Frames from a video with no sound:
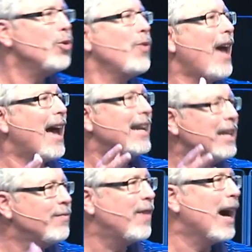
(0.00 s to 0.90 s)
that
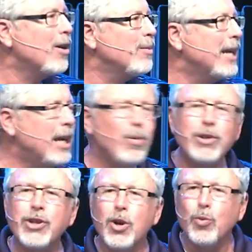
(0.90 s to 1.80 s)
environment. He
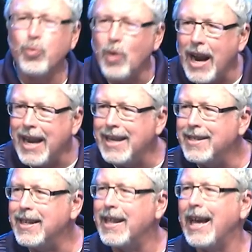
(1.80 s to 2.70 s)
was raised
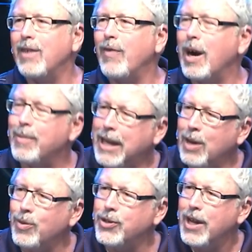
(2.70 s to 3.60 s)
in that environment. He,
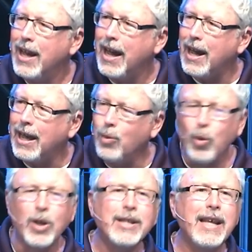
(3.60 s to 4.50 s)
was, uh, he
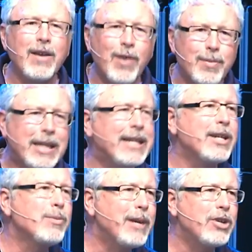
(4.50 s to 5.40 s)
worked in that environment. He did
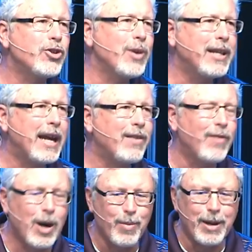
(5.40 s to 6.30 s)
his ministry in that
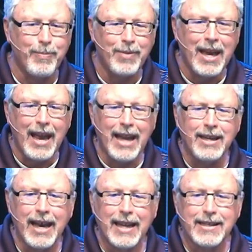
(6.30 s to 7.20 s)
environment. And
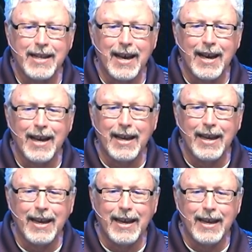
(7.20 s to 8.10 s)
yet, uh,
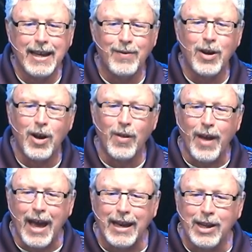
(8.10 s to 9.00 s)
given all
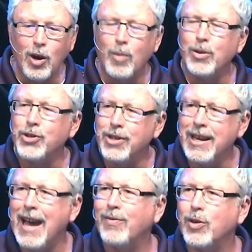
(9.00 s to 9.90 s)
that, he almost
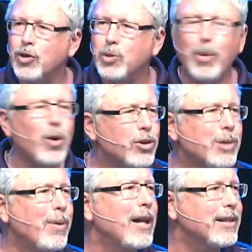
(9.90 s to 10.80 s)
never spoke to
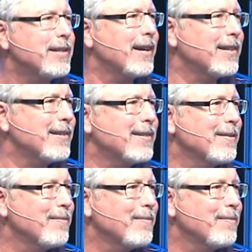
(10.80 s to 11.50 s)
politics.